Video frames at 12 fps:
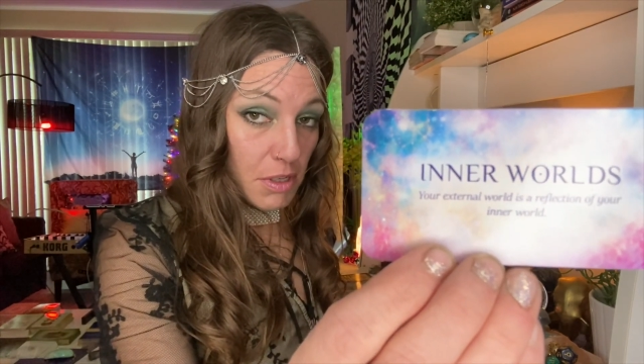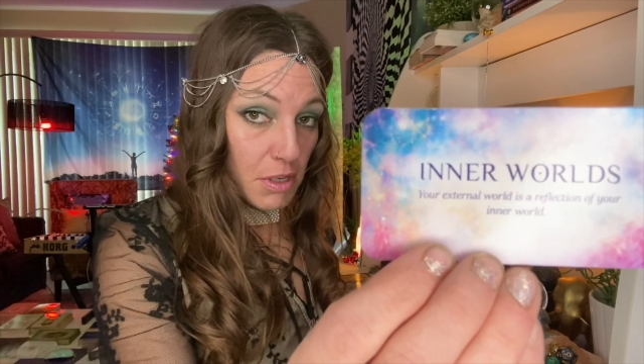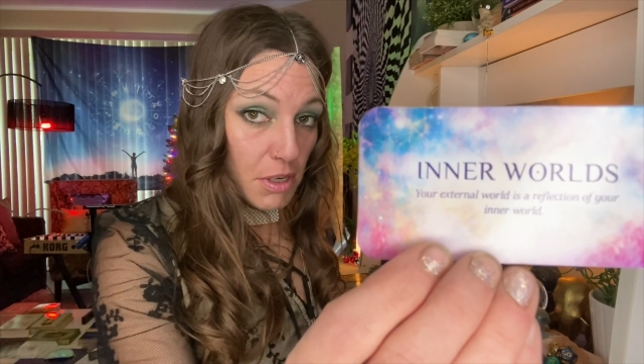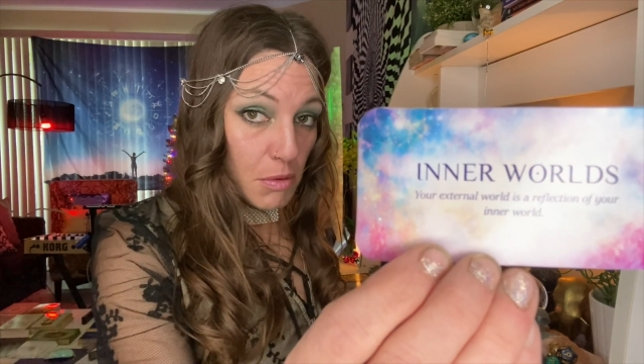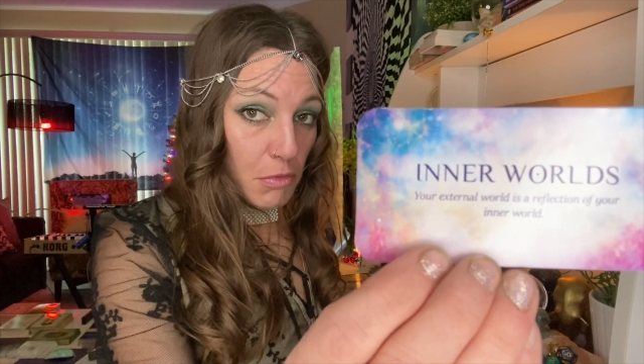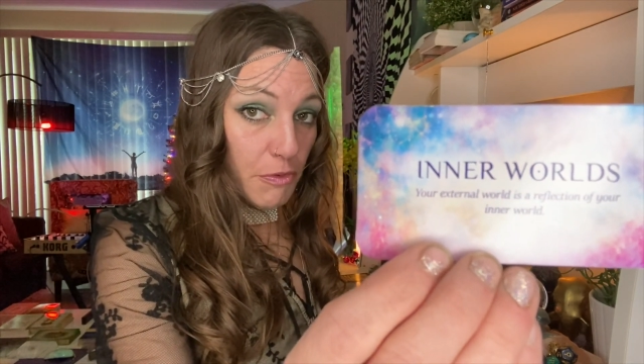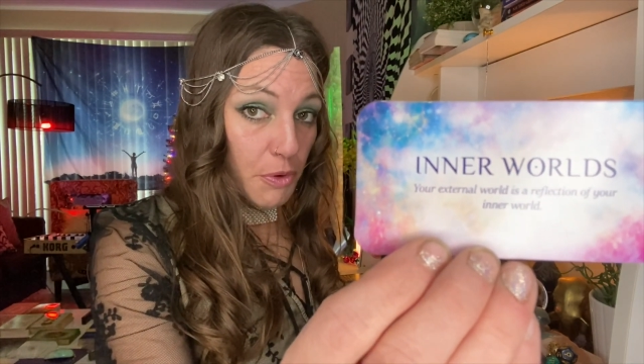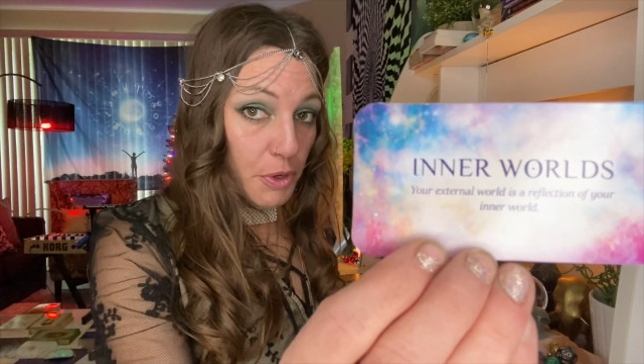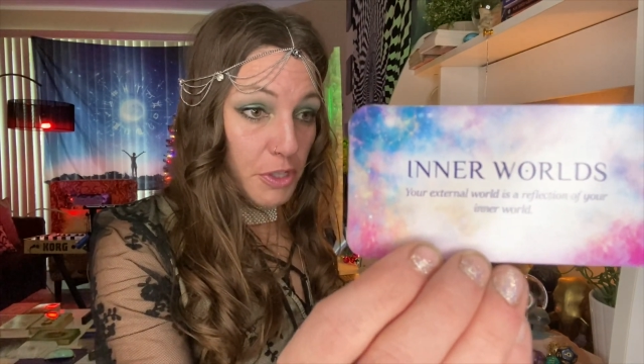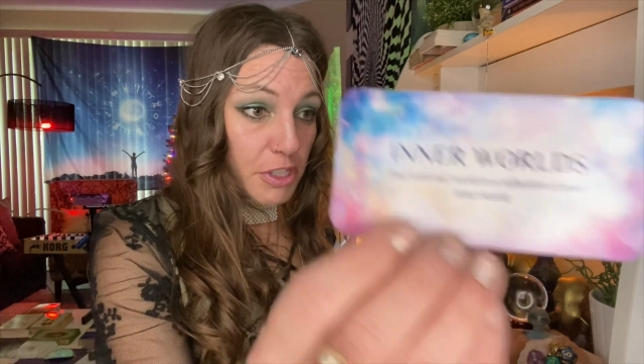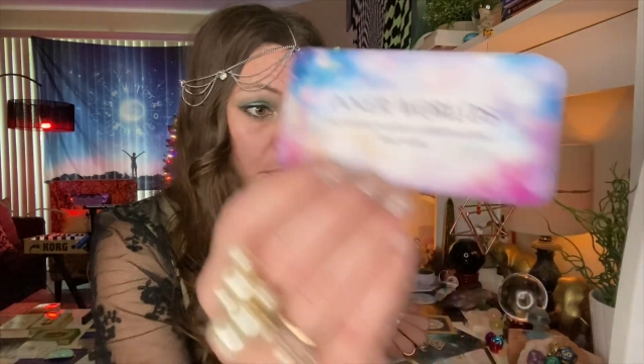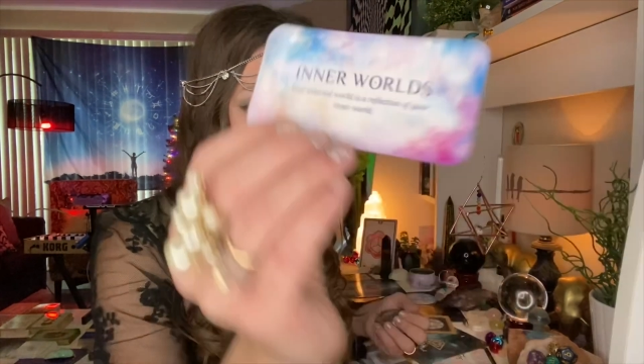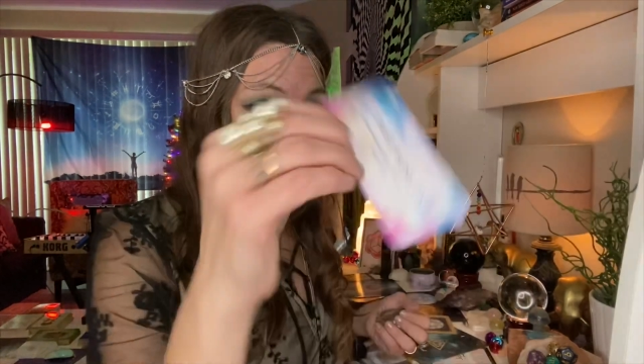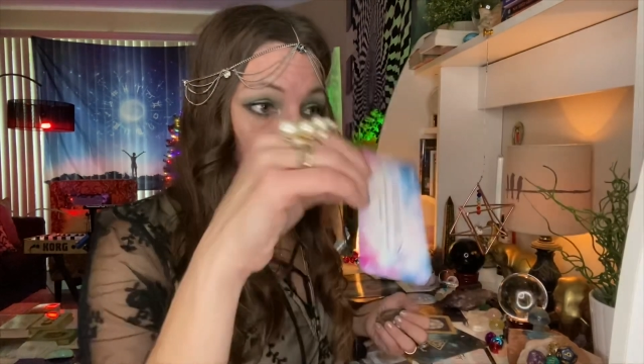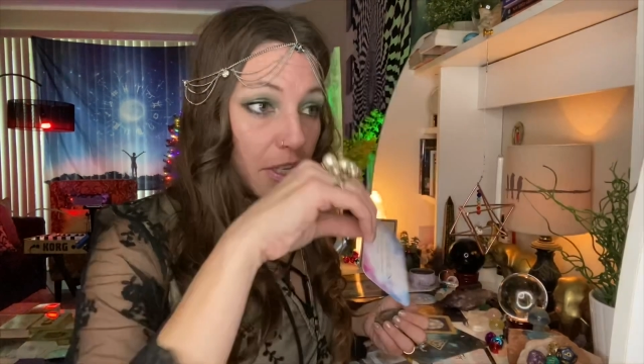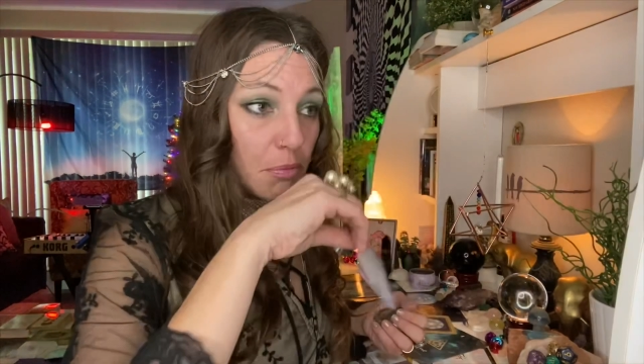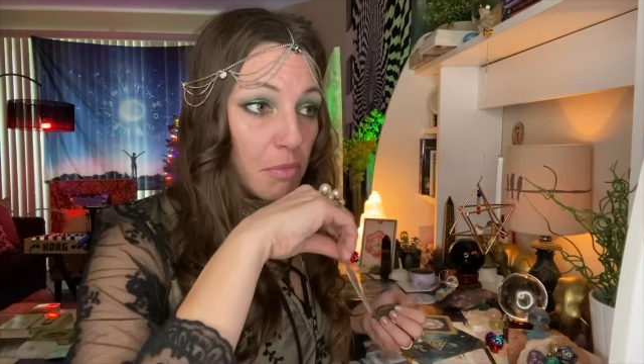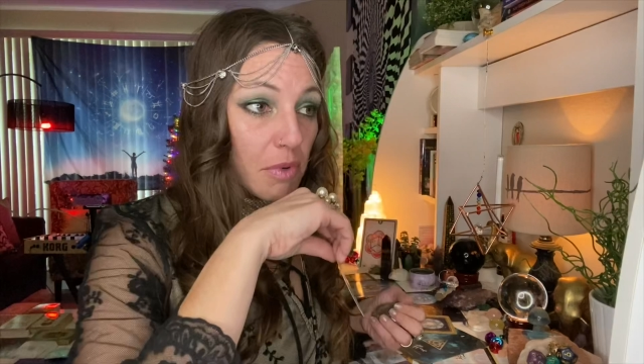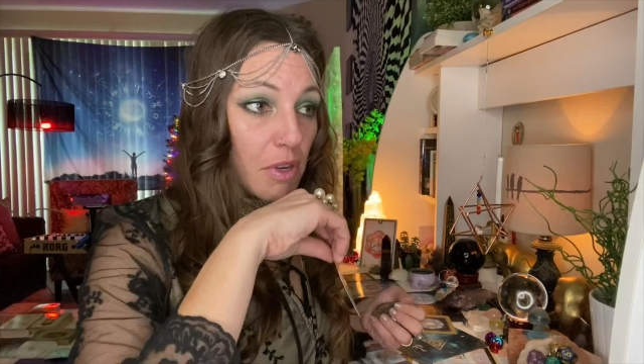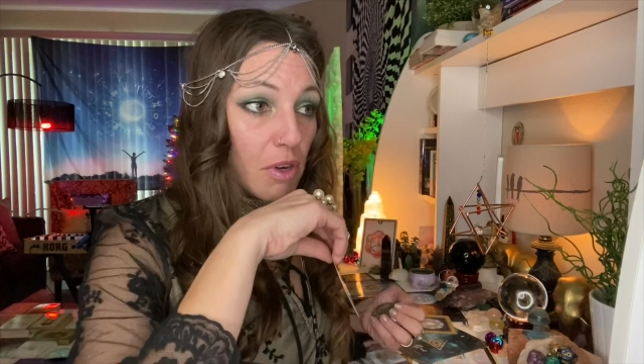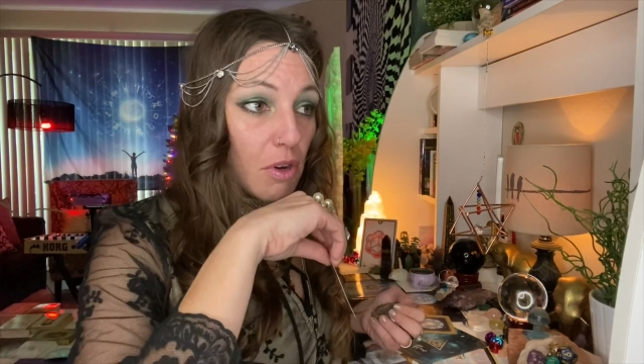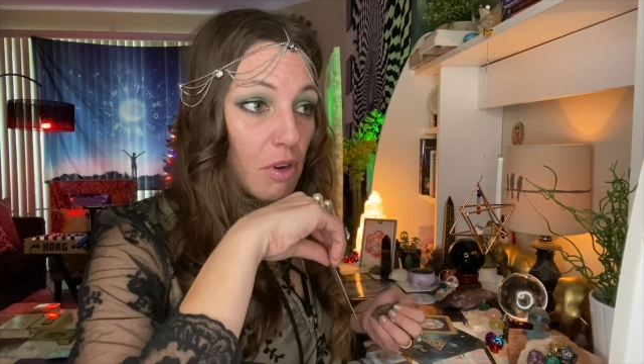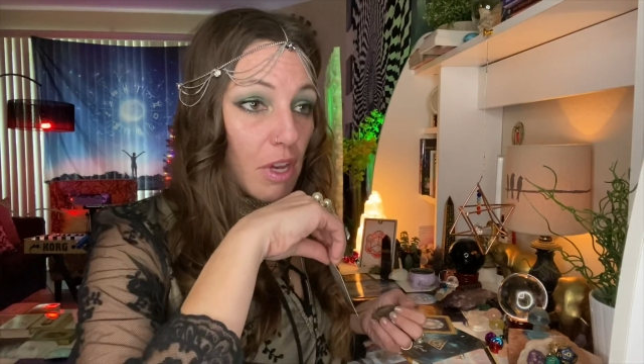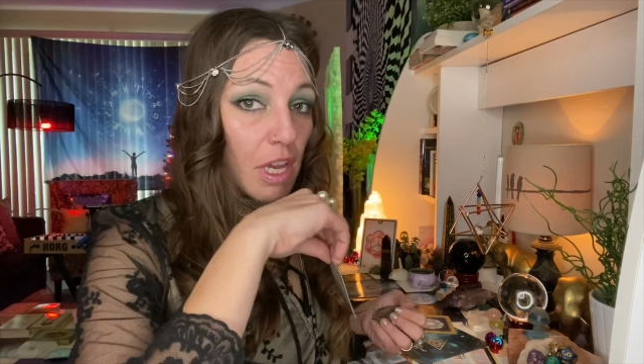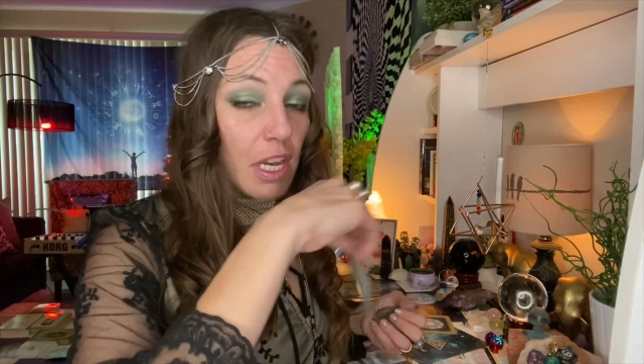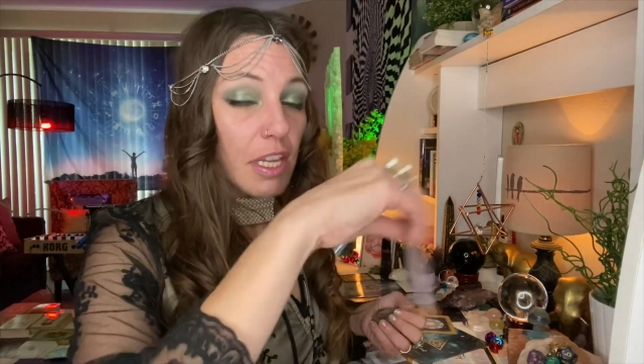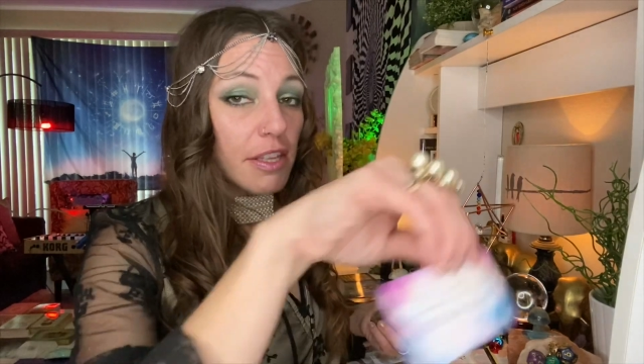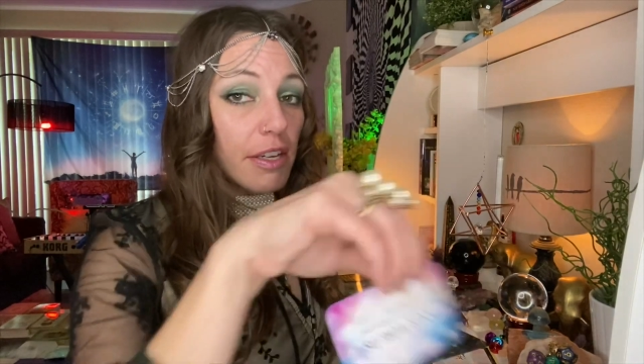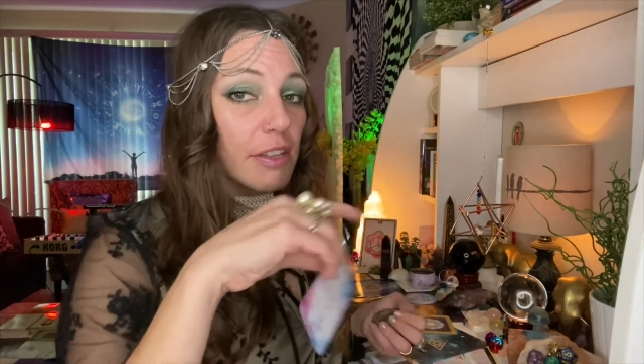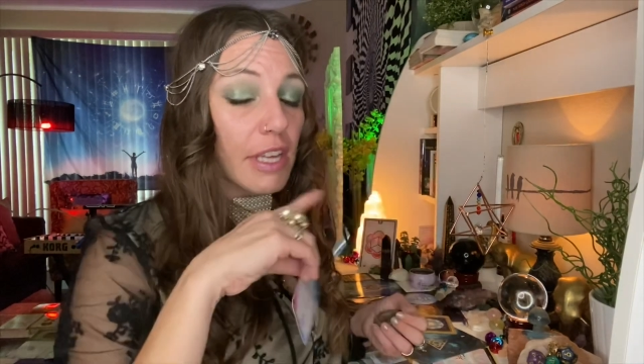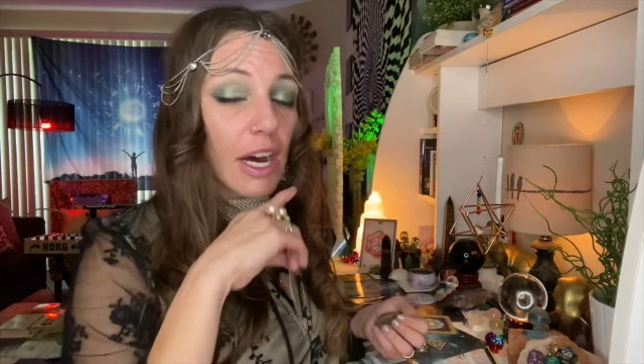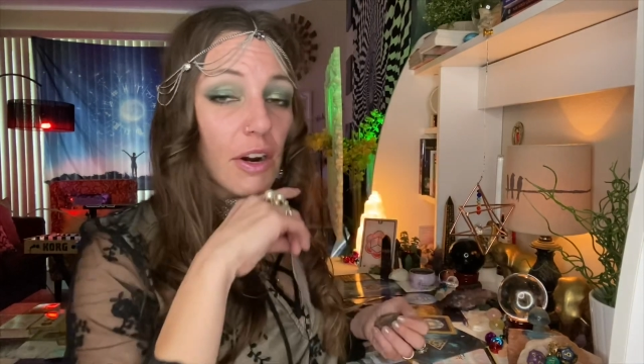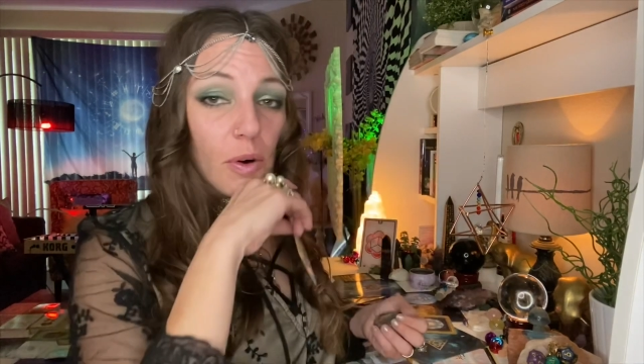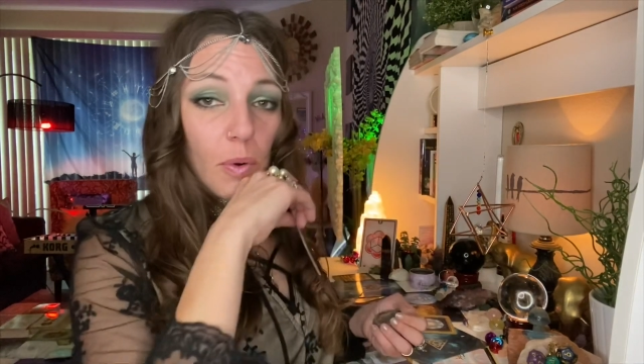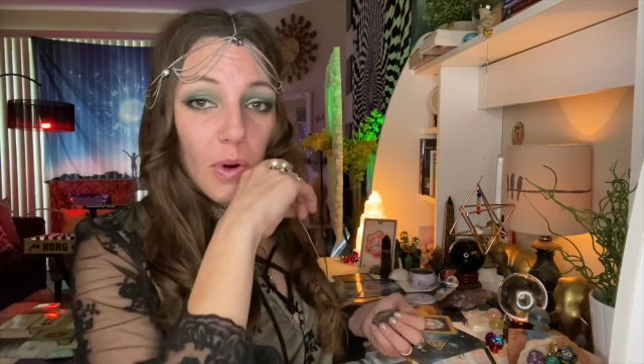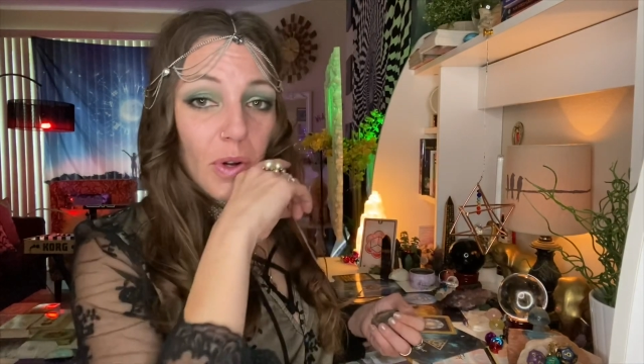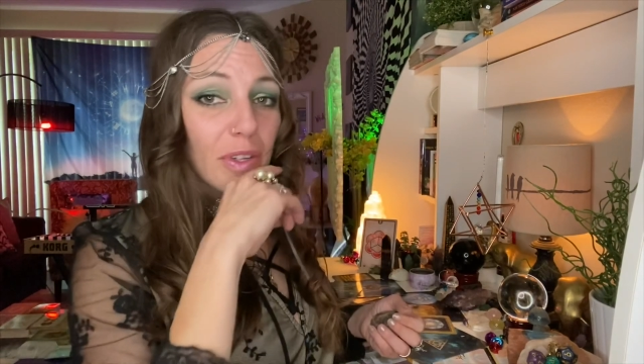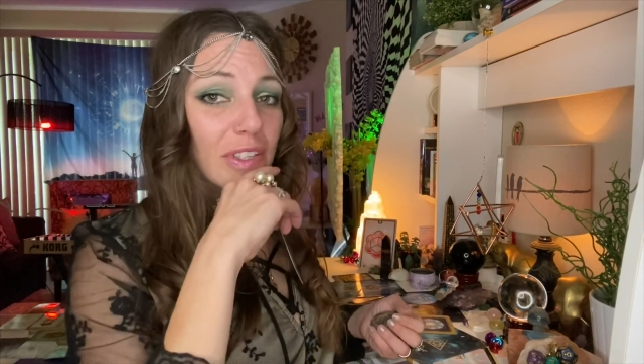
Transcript: before you can blame anything on the outer world.